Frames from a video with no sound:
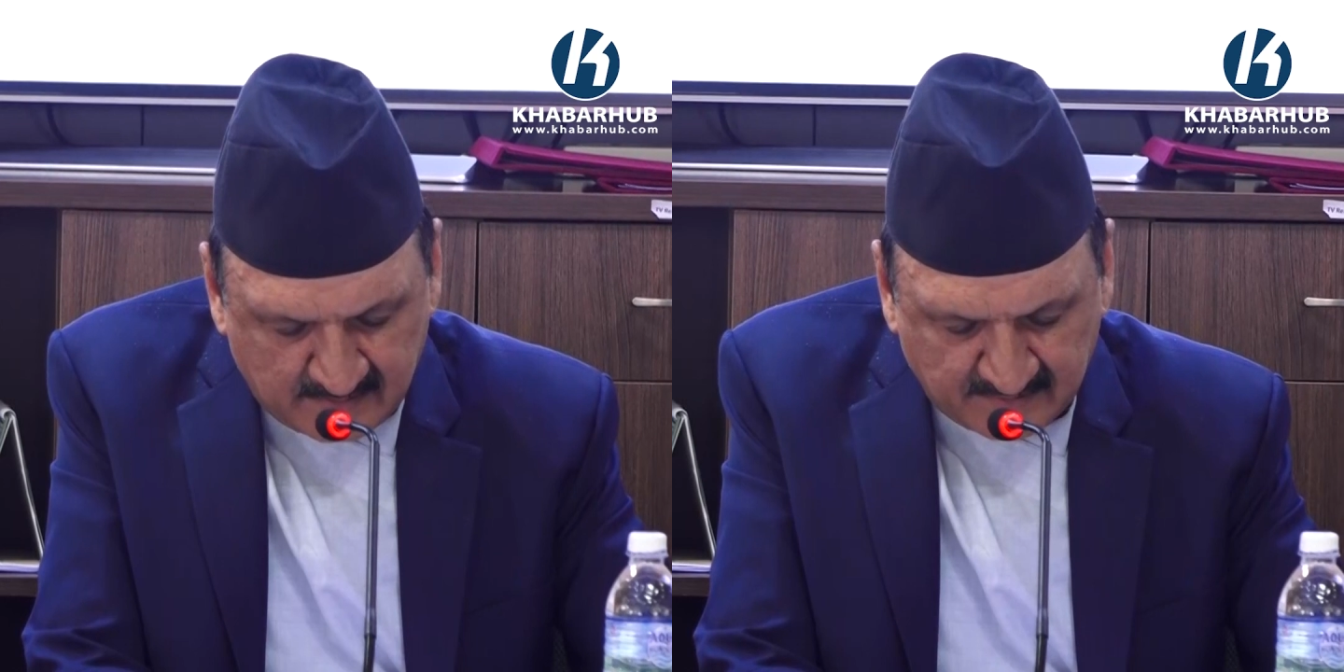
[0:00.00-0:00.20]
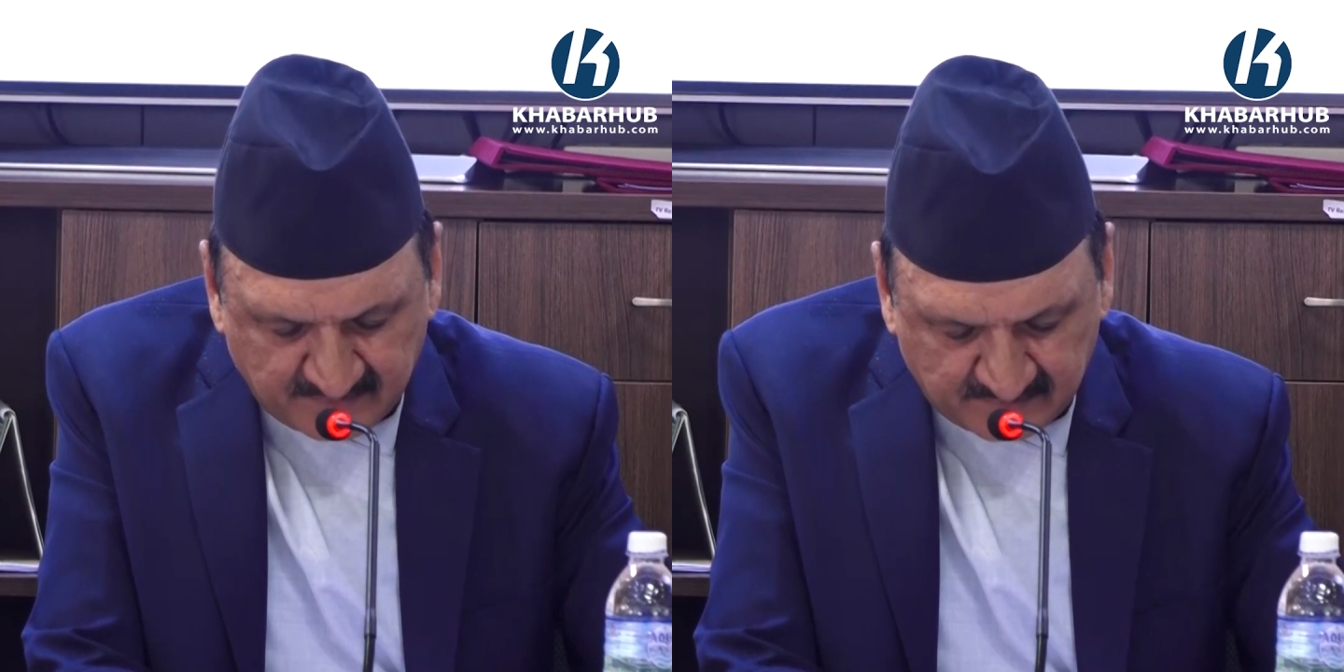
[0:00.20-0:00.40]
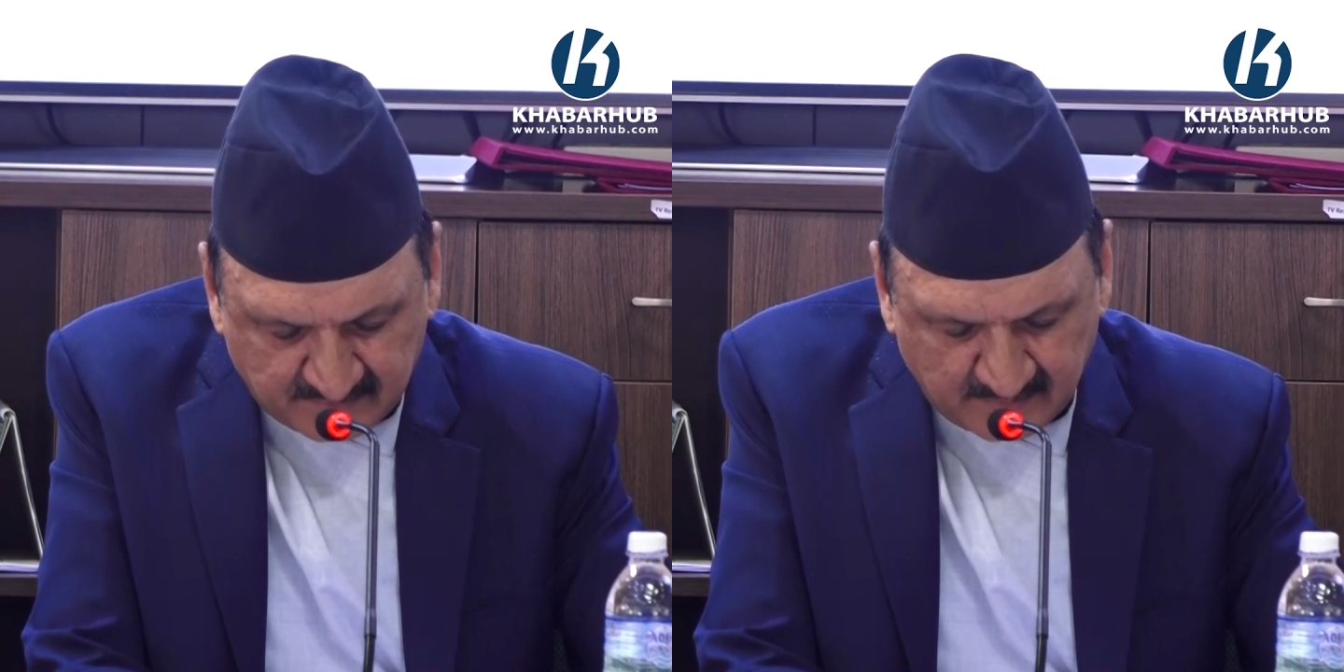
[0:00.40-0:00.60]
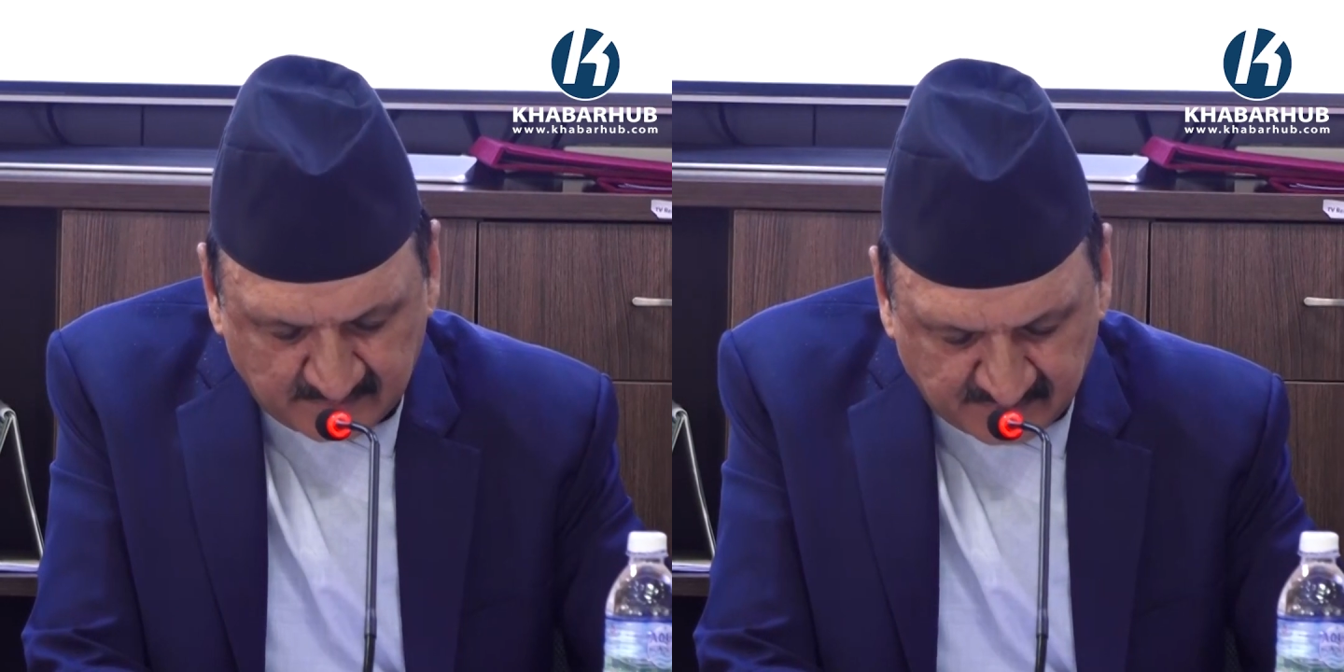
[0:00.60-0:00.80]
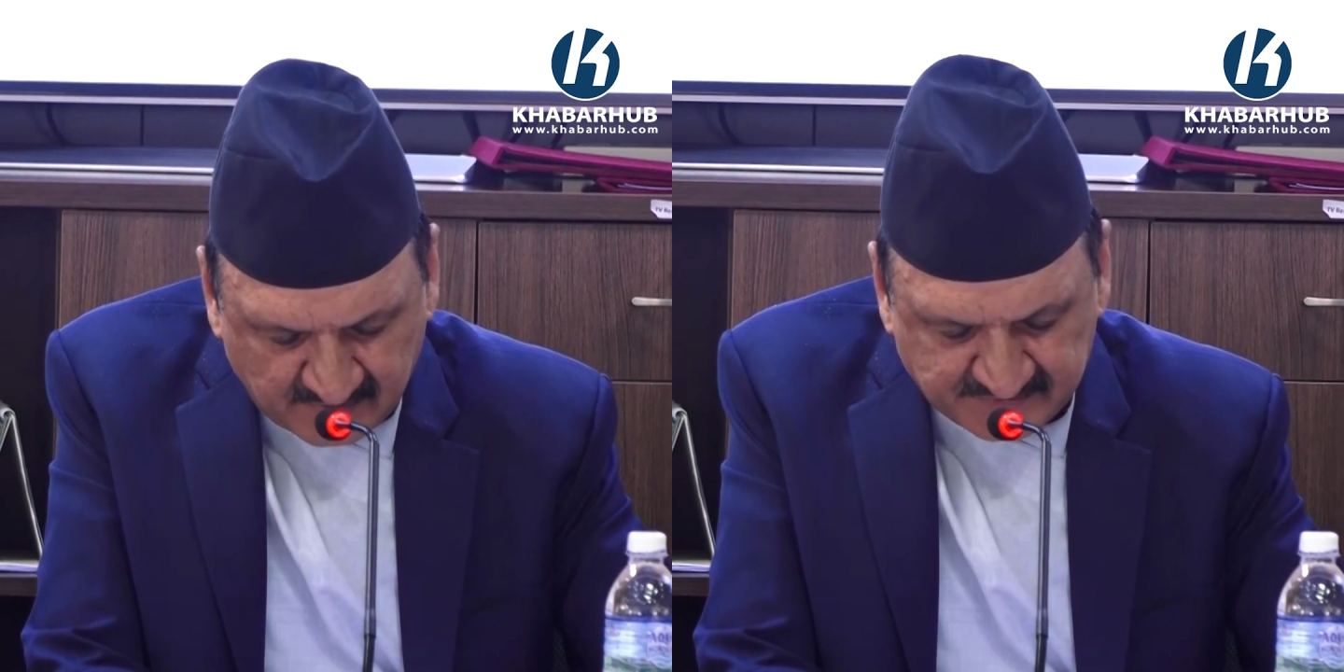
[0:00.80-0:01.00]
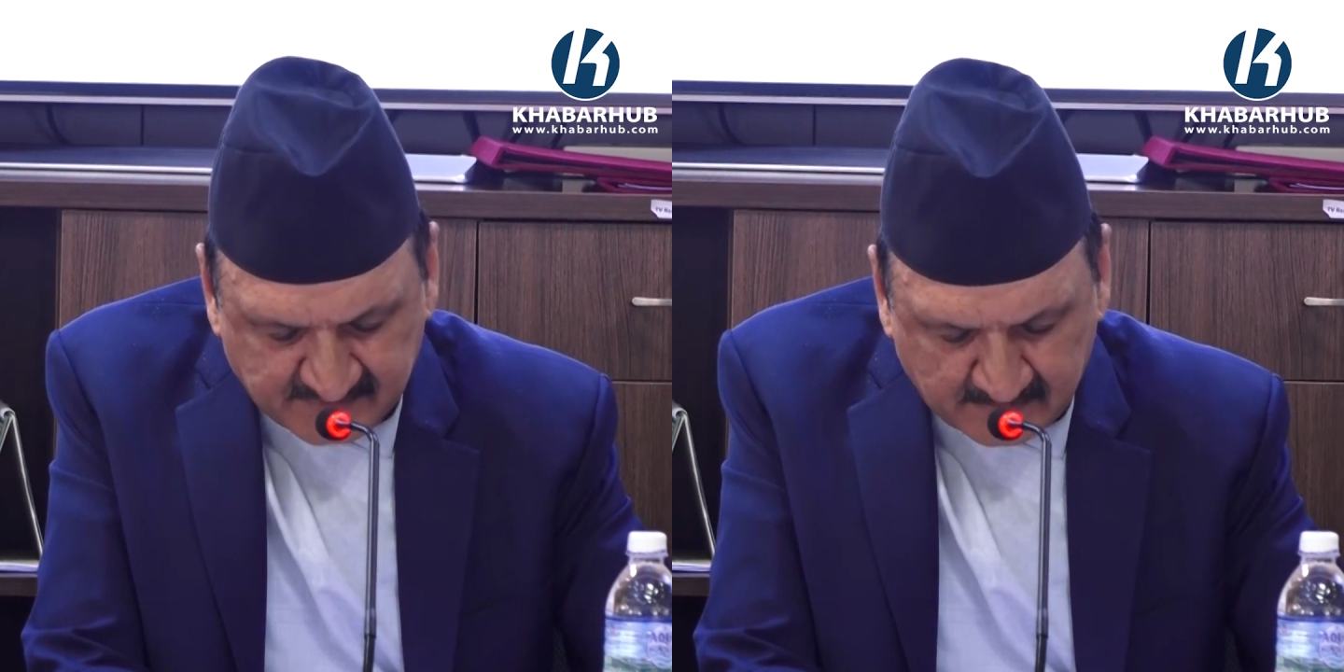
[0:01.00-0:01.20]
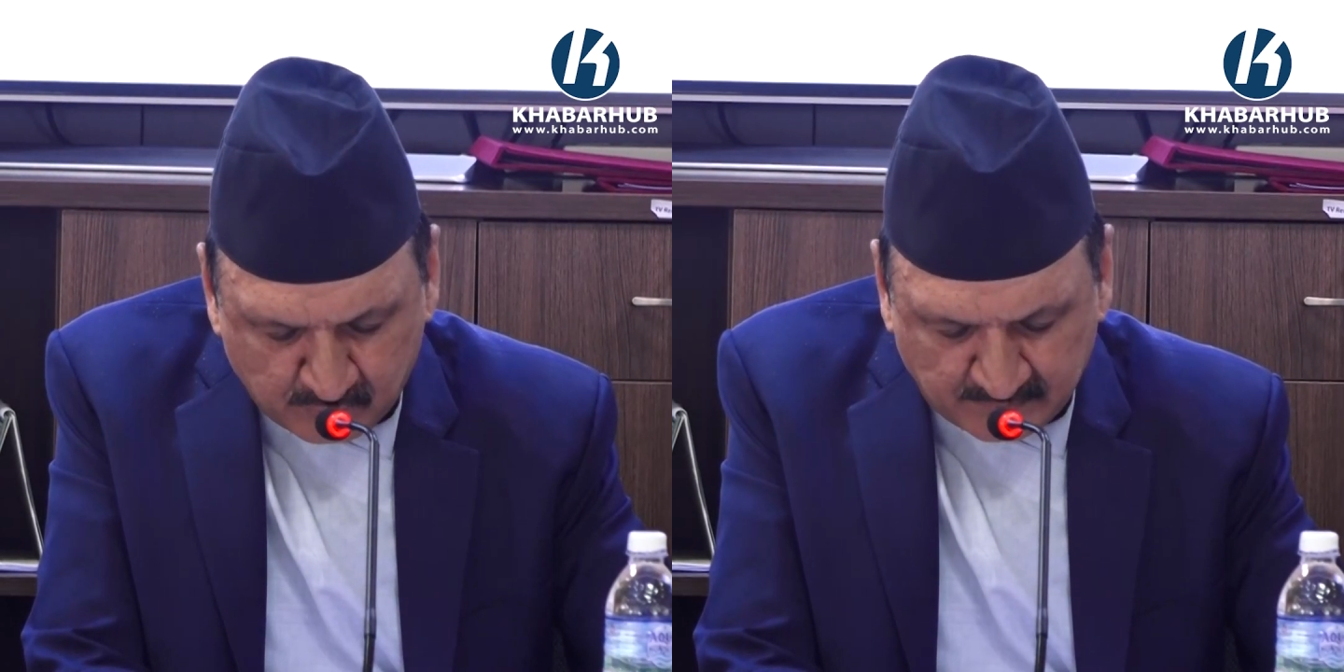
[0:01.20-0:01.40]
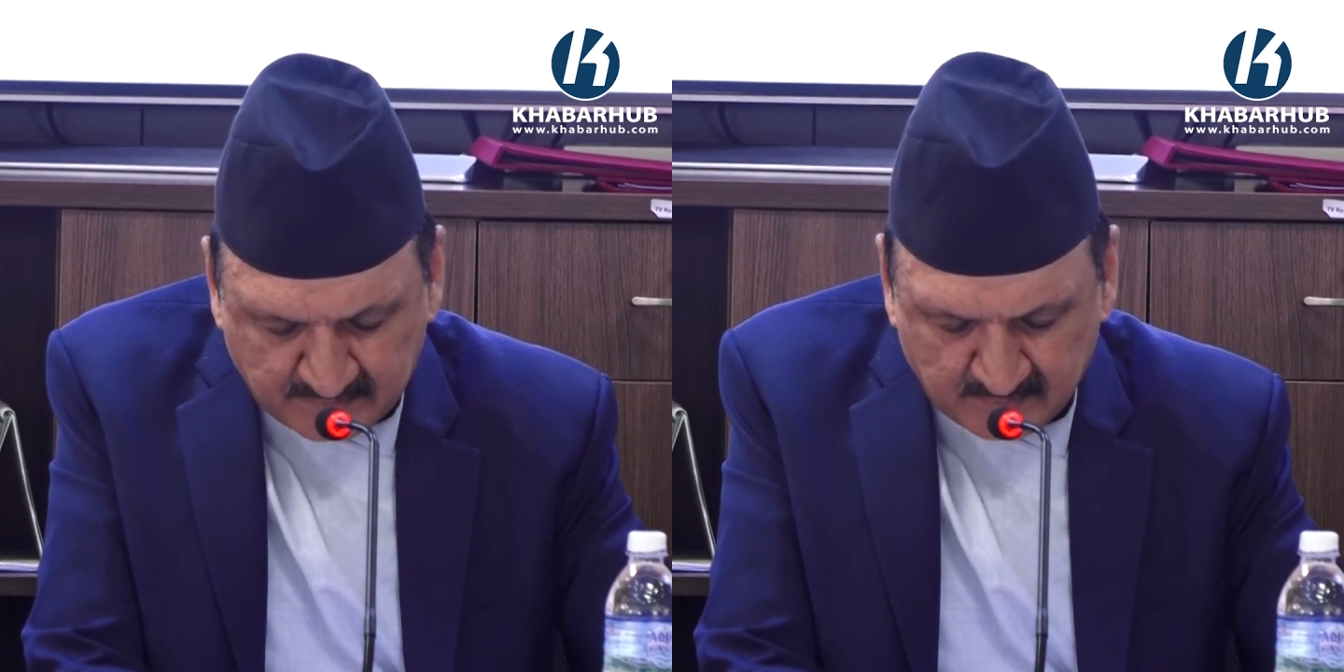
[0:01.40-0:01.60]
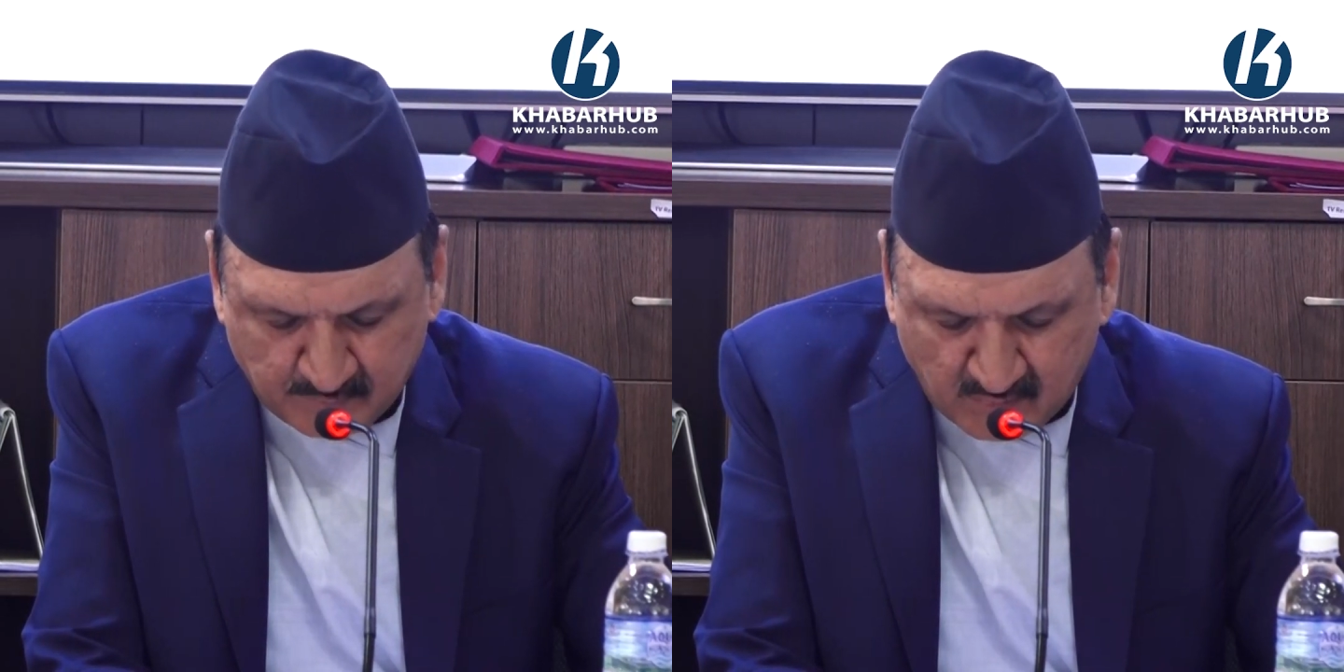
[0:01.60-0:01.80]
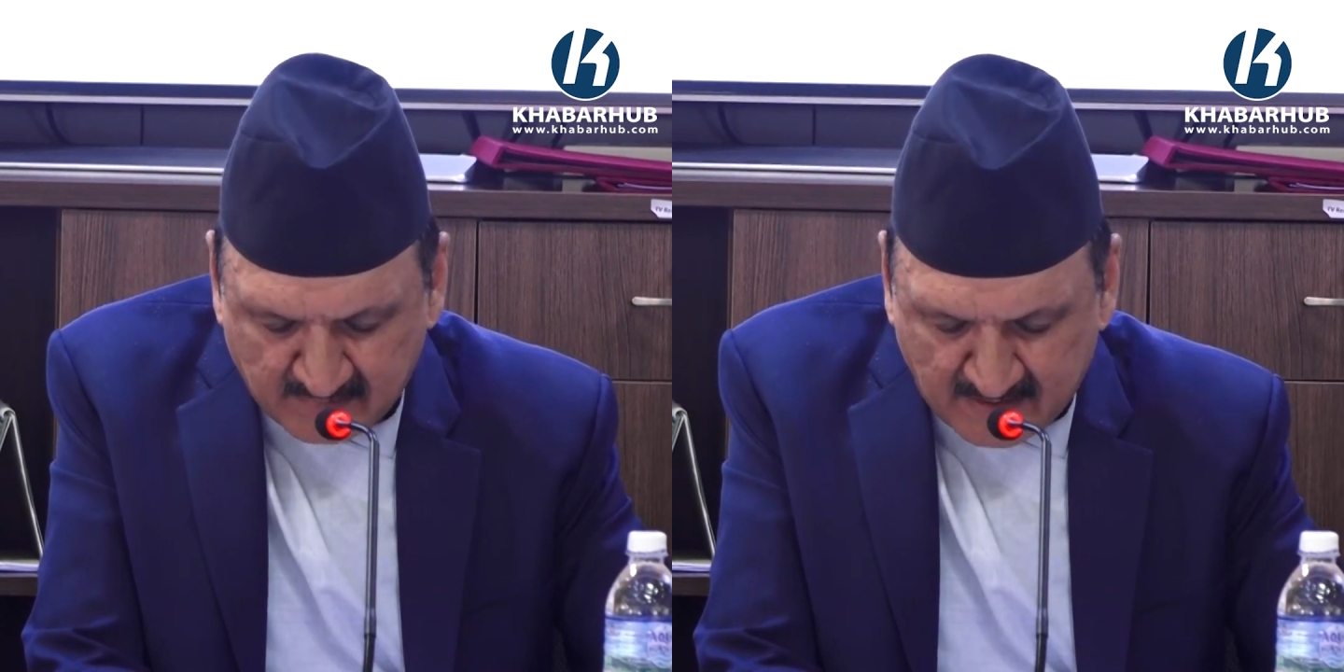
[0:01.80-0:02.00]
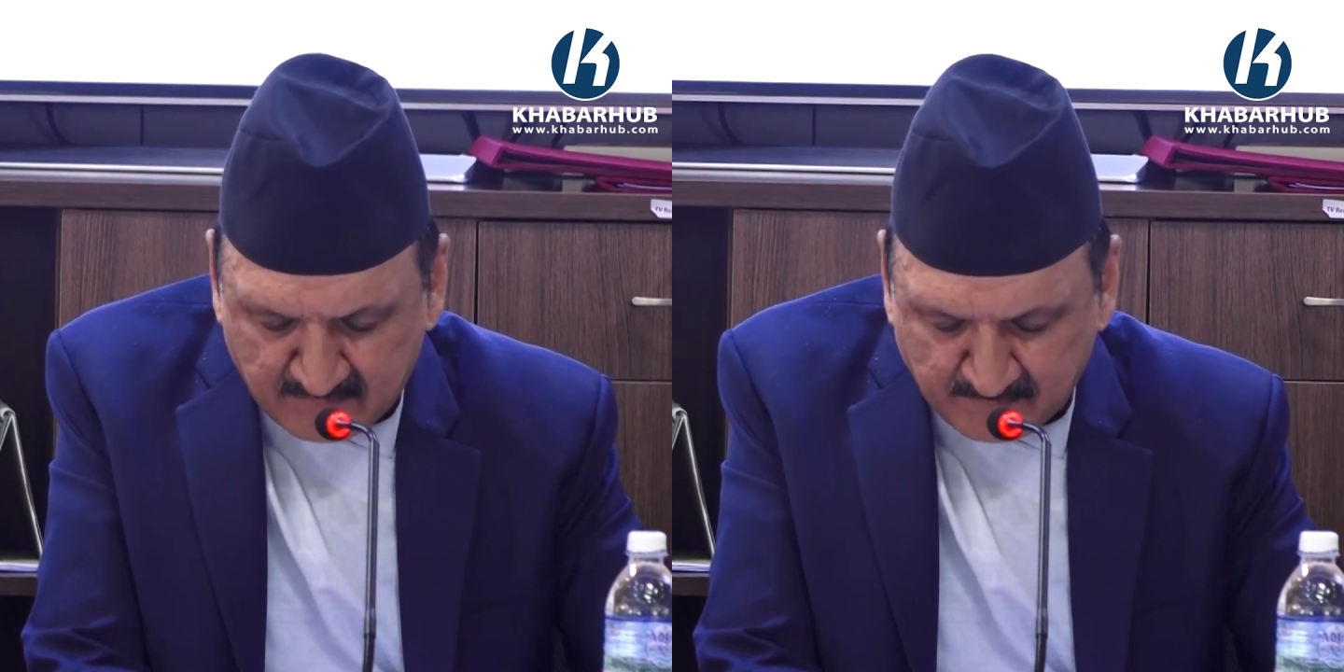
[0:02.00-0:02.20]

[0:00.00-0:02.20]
in, entrusted with program